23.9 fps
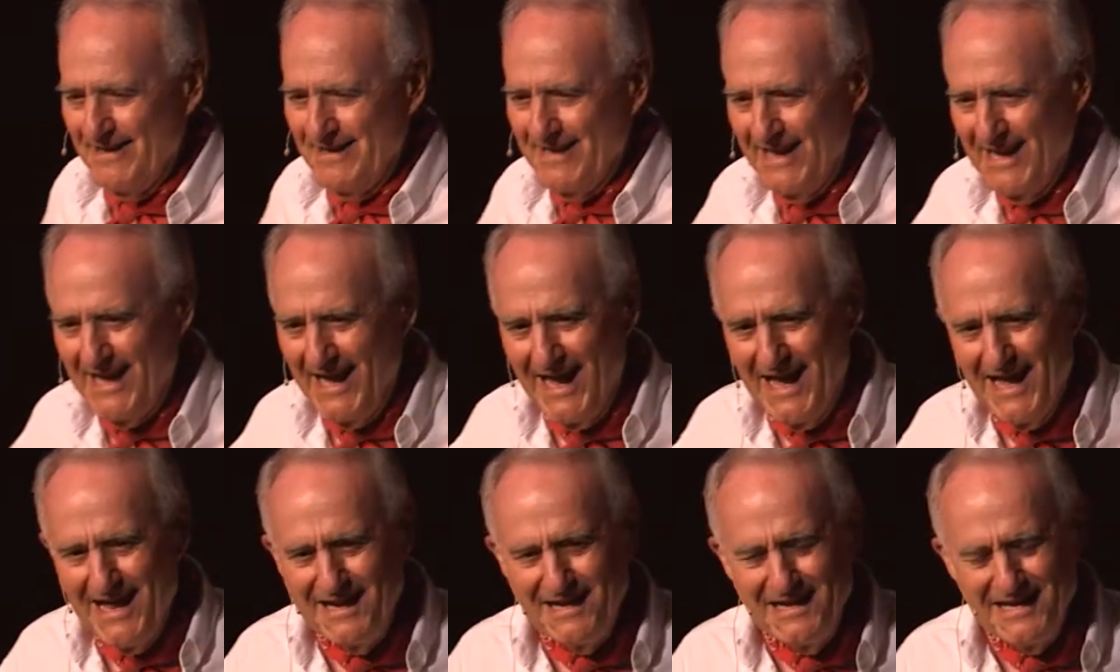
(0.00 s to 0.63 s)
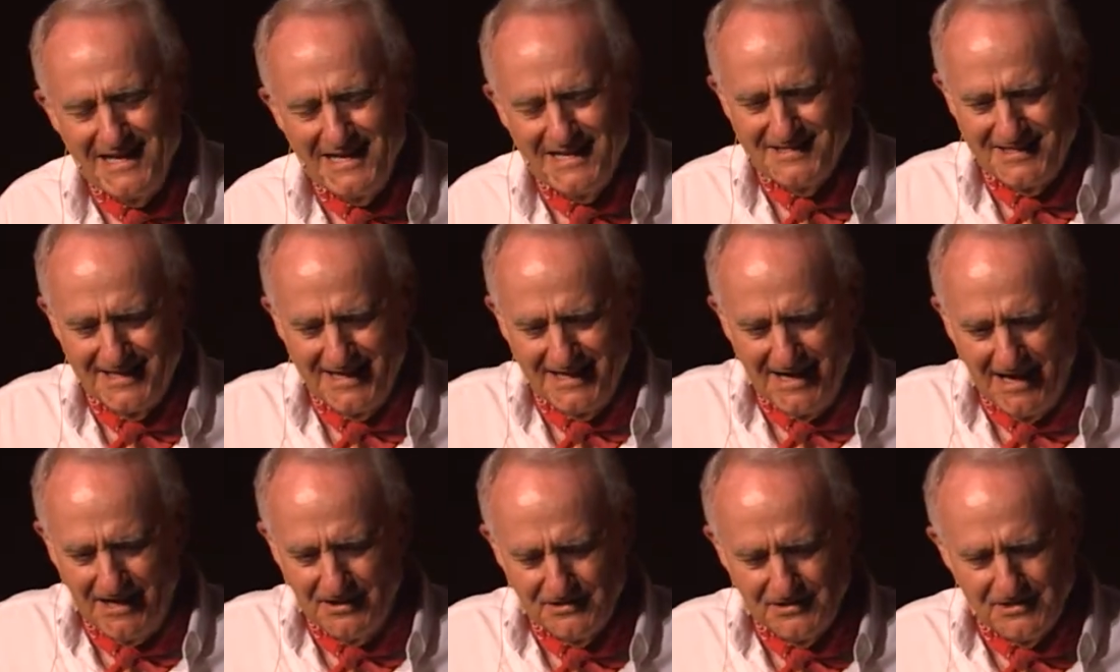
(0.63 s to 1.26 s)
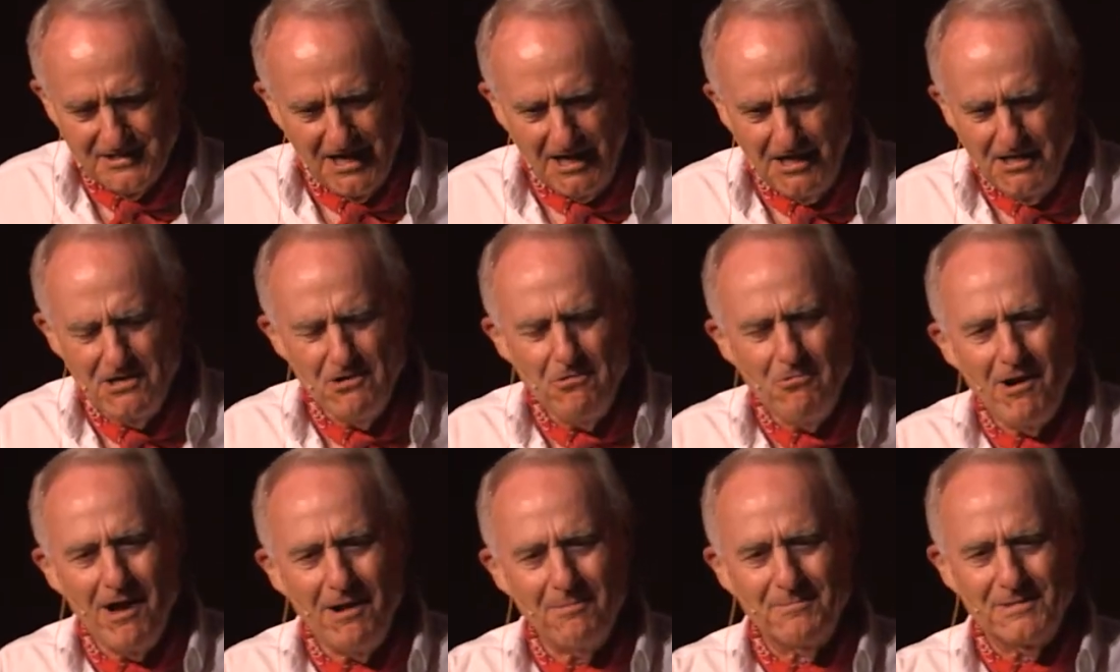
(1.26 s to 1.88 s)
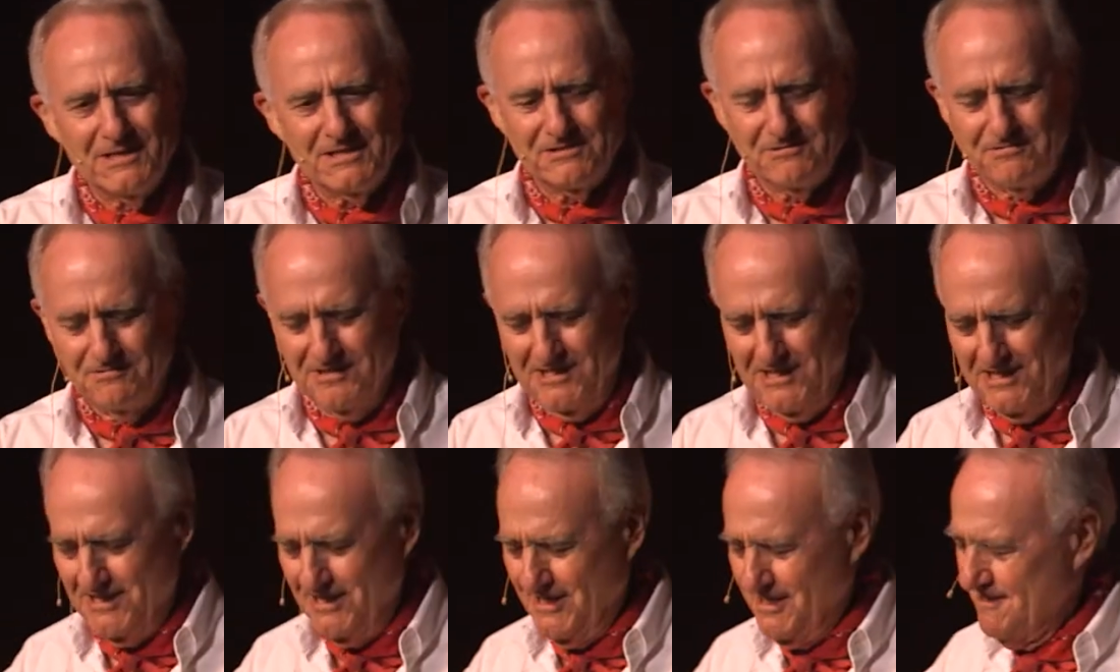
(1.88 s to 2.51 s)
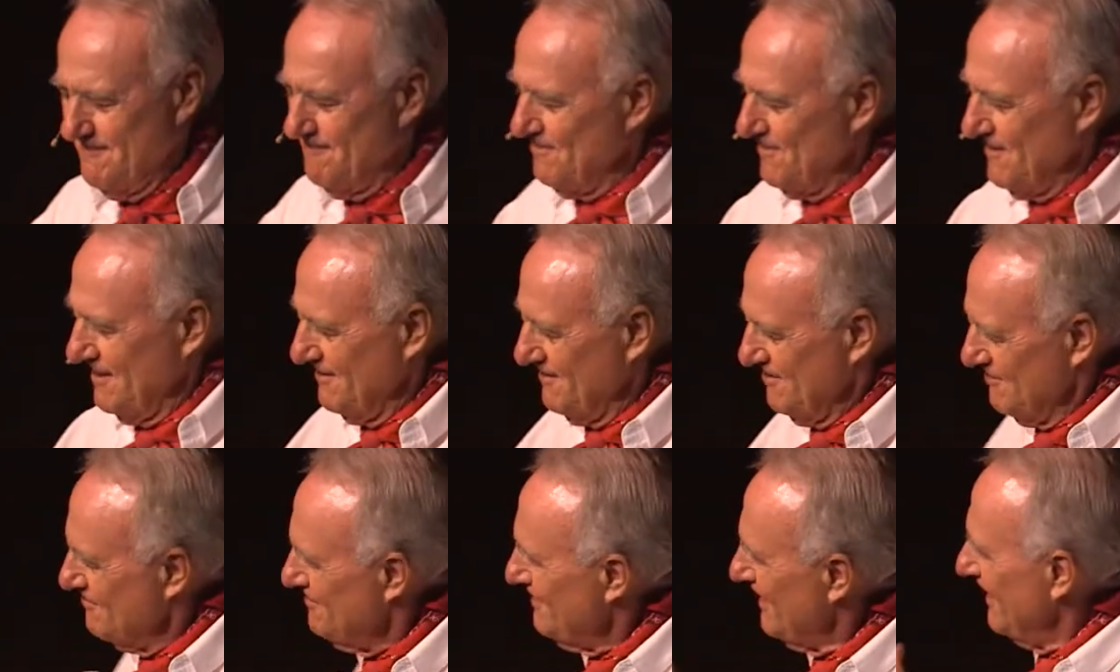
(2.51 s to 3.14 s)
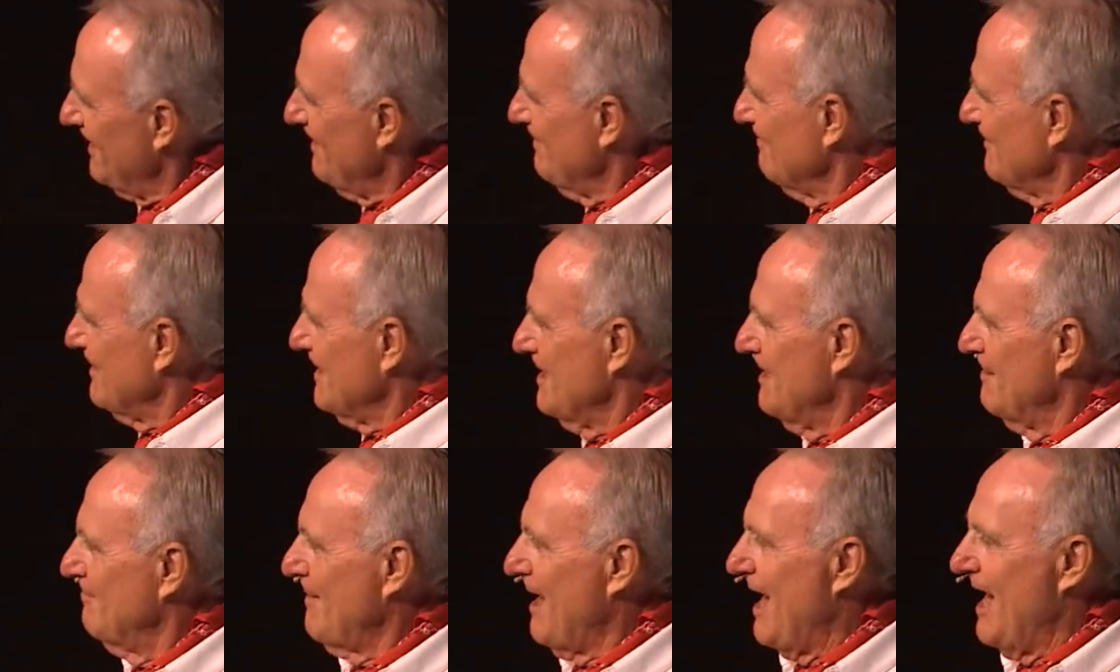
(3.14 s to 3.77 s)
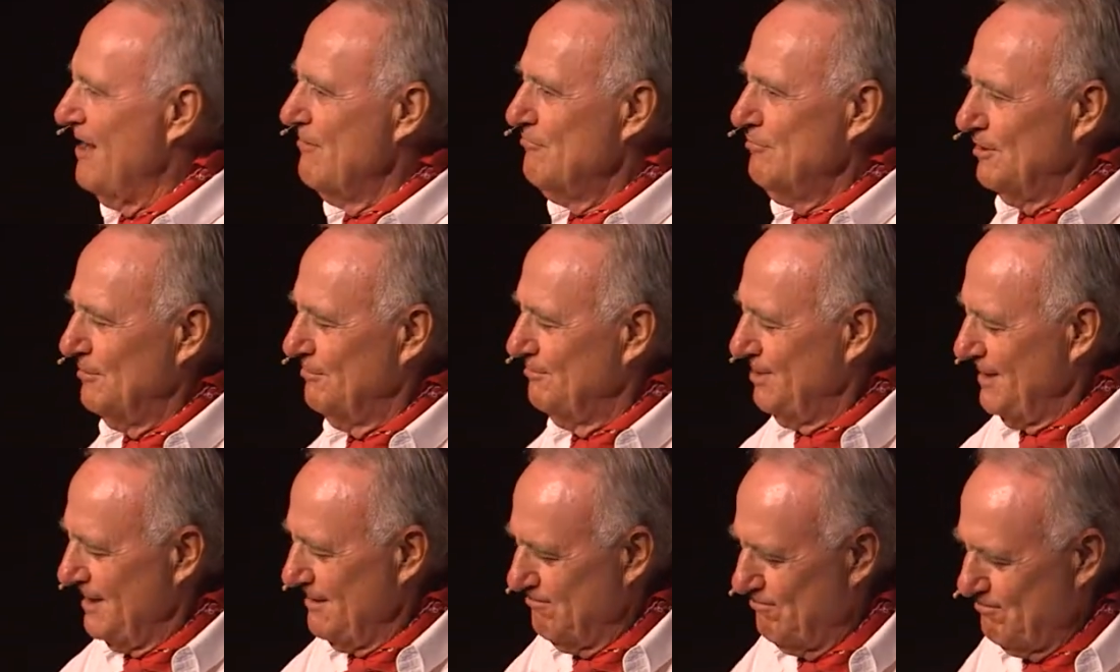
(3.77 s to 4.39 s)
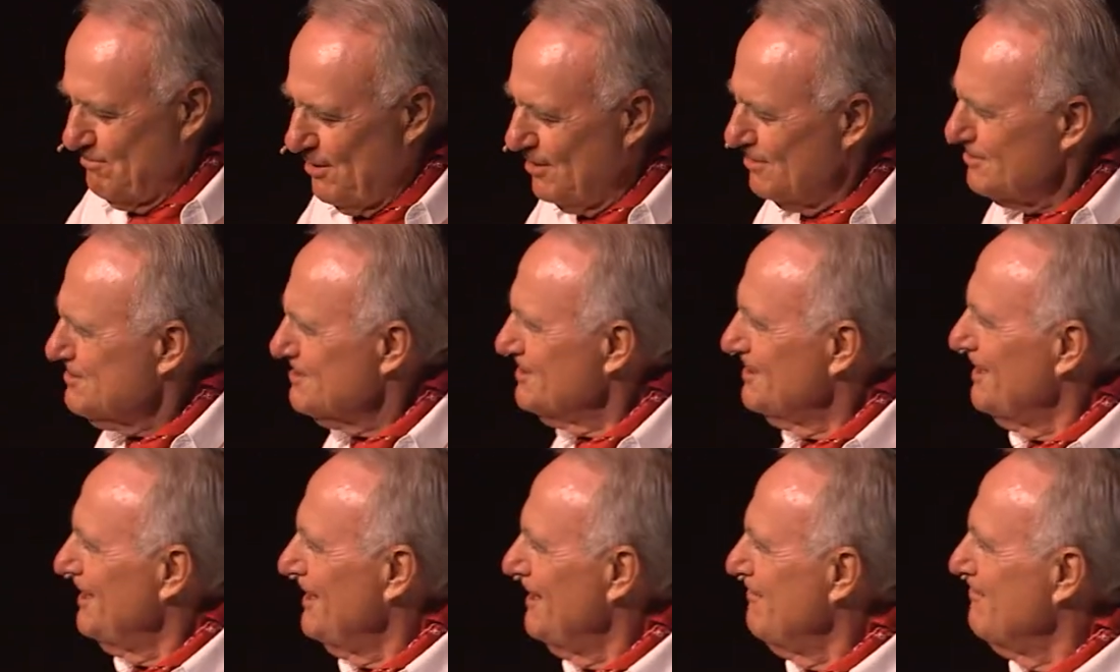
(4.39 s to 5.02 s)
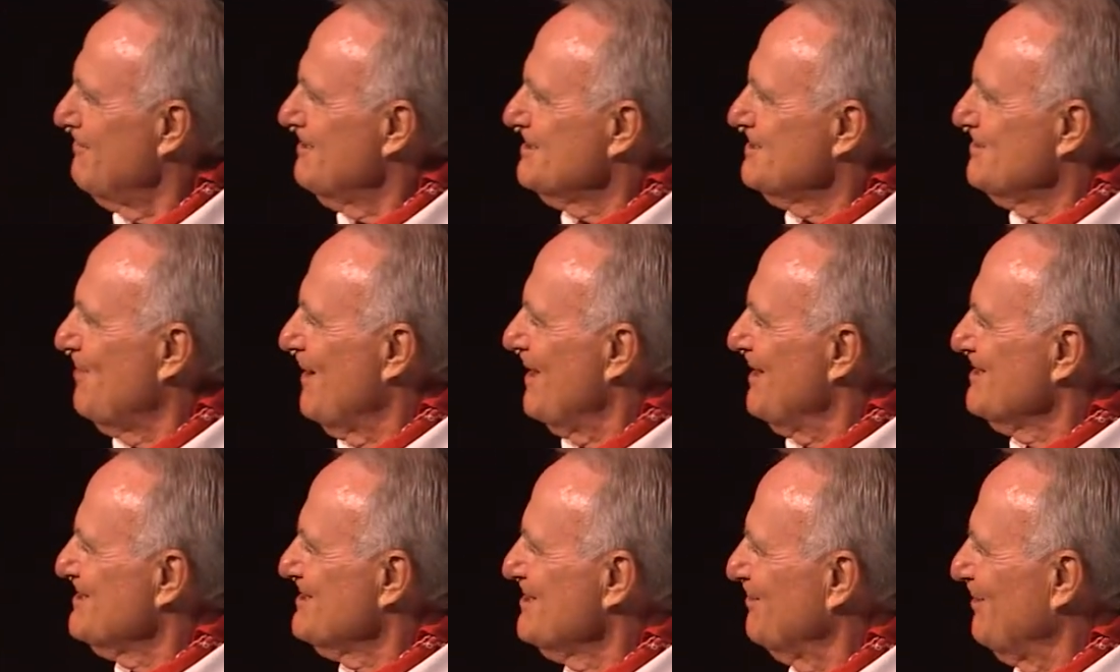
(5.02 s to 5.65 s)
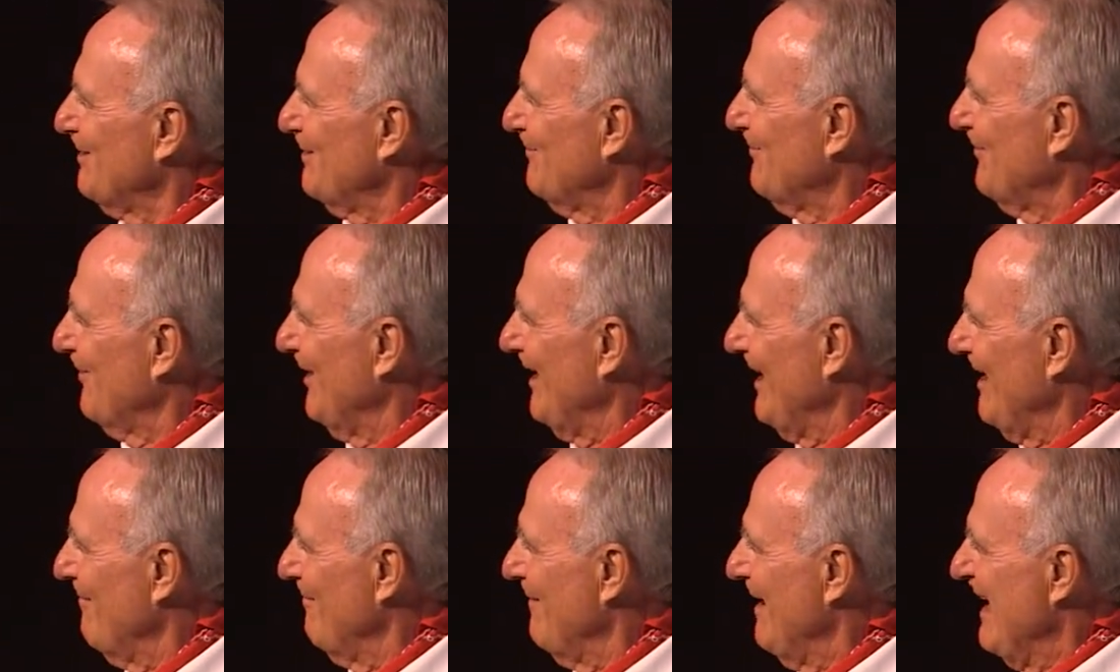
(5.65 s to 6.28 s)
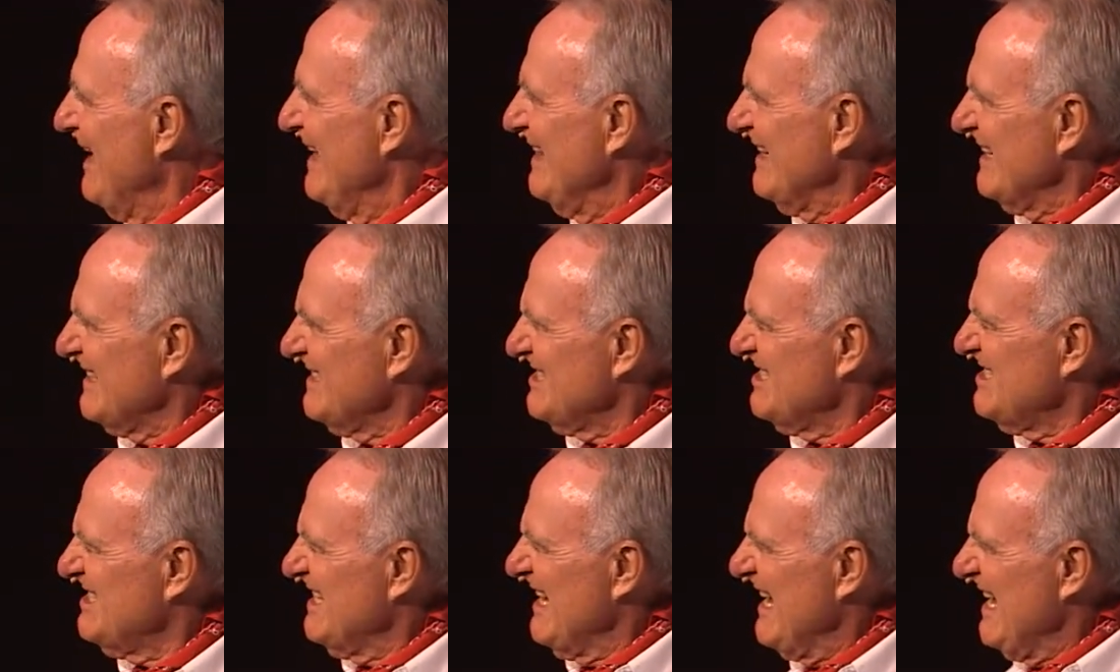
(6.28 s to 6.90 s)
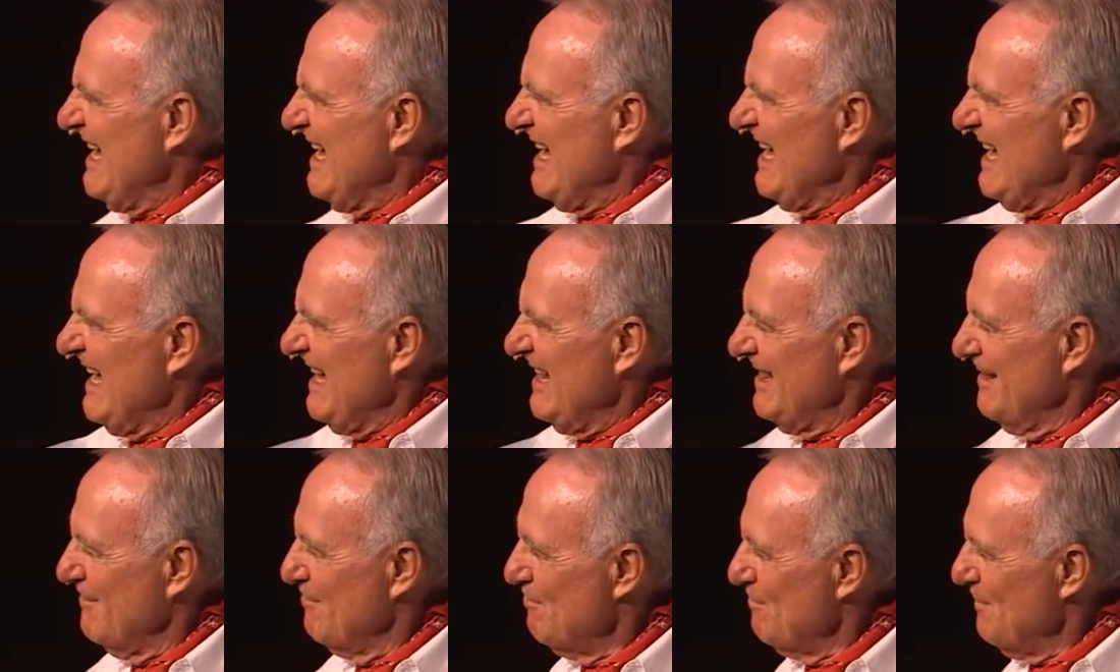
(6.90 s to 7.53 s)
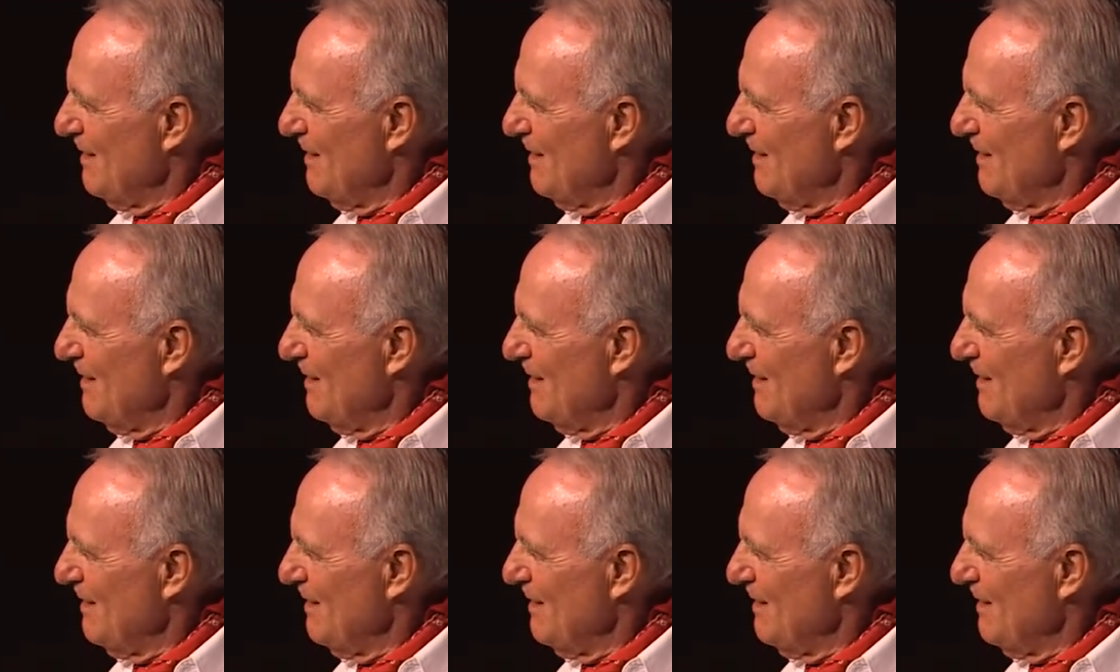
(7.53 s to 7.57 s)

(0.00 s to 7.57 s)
in the end, he said, I'll tell you what, Mr. Ehly, you let him come. I will be personally responsible for him. That's the